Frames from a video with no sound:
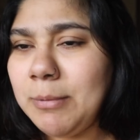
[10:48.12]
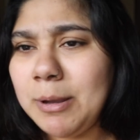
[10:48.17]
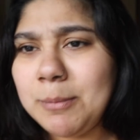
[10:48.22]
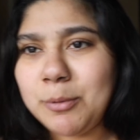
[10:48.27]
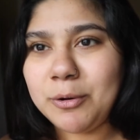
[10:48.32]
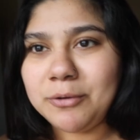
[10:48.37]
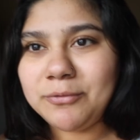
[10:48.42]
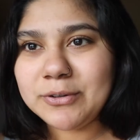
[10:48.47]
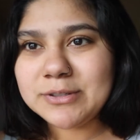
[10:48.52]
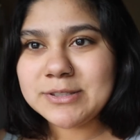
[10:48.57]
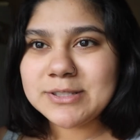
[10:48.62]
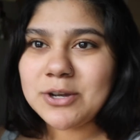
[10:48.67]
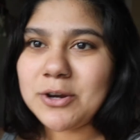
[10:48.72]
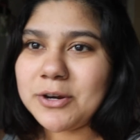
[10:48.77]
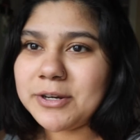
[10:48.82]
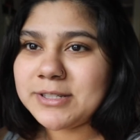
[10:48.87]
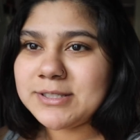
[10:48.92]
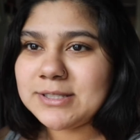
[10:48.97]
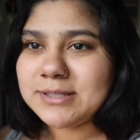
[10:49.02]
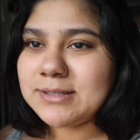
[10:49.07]
my boyfriend's
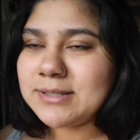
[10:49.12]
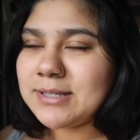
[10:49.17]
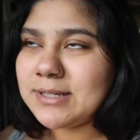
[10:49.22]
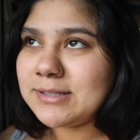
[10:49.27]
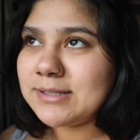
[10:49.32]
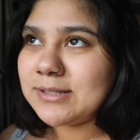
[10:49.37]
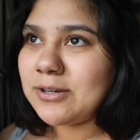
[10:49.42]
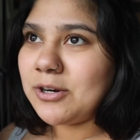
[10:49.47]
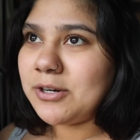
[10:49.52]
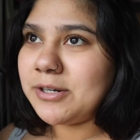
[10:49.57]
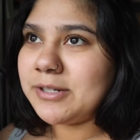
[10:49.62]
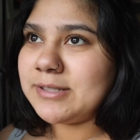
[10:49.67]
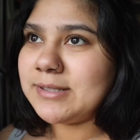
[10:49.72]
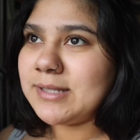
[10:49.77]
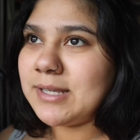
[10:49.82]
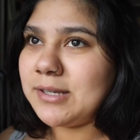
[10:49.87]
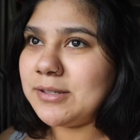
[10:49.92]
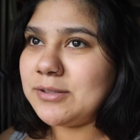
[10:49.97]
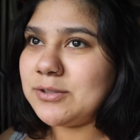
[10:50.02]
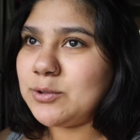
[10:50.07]
car because his car
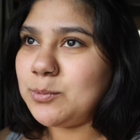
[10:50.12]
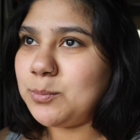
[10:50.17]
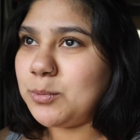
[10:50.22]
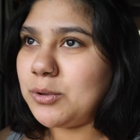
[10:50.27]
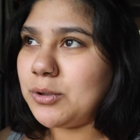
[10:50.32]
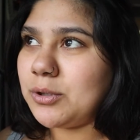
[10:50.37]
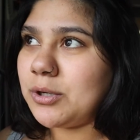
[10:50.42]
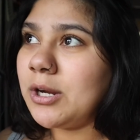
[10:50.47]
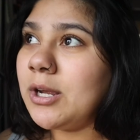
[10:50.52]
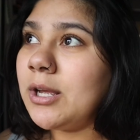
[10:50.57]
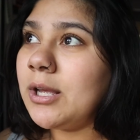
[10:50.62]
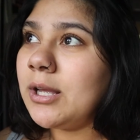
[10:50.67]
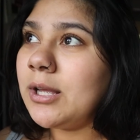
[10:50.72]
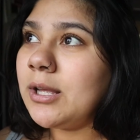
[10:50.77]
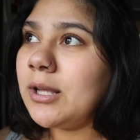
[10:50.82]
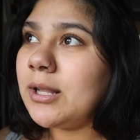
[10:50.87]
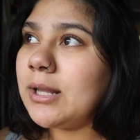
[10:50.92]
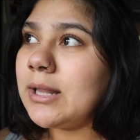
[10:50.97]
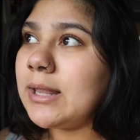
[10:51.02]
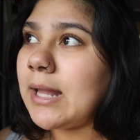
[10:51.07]
is like super
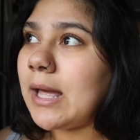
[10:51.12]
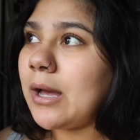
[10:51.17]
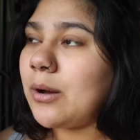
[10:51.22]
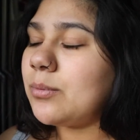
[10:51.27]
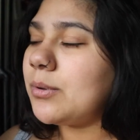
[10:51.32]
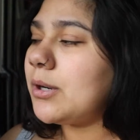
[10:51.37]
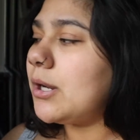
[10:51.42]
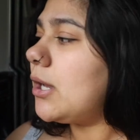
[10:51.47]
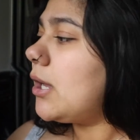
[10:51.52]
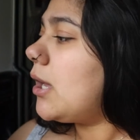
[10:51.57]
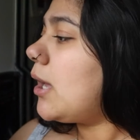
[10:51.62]
loud.